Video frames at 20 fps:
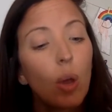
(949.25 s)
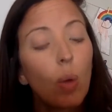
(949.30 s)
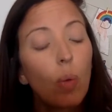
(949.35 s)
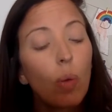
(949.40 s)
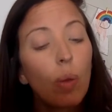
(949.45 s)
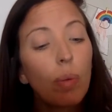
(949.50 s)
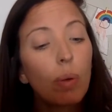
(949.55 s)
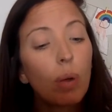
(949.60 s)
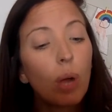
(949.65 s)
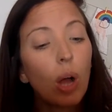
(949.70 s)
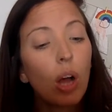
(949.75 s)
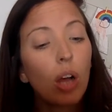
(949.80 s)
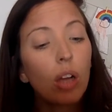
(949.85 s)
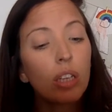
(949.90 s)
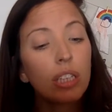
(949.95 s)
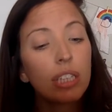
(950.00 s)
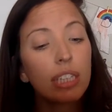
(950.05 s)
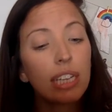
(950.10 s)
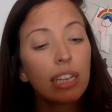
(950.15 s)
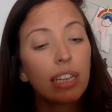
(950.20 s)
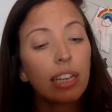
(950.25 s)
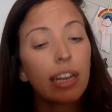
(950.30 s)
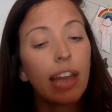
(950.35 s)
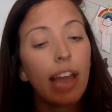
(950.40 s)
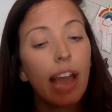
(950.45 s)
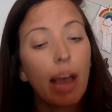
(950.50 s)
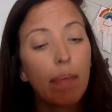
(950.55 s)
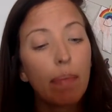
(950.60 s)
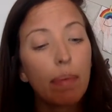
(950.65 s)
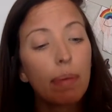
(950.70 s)
We were all still in
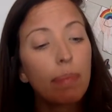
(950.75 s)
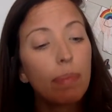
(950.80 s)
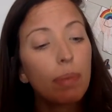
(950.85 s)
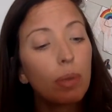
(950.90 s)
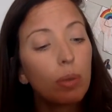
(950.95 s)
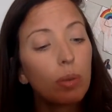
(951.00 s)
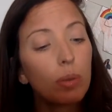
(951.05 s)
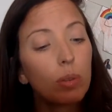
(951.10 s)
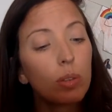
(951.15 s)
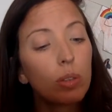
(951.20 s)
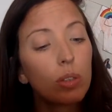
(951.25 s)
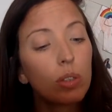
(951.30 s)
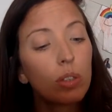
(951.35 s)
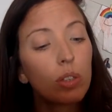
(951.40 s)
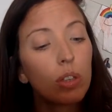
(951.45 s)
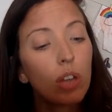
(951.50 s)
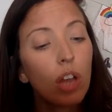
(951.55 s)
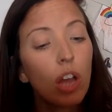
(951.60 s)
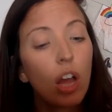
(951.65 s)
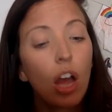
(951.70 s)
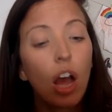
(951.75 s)
happy moods.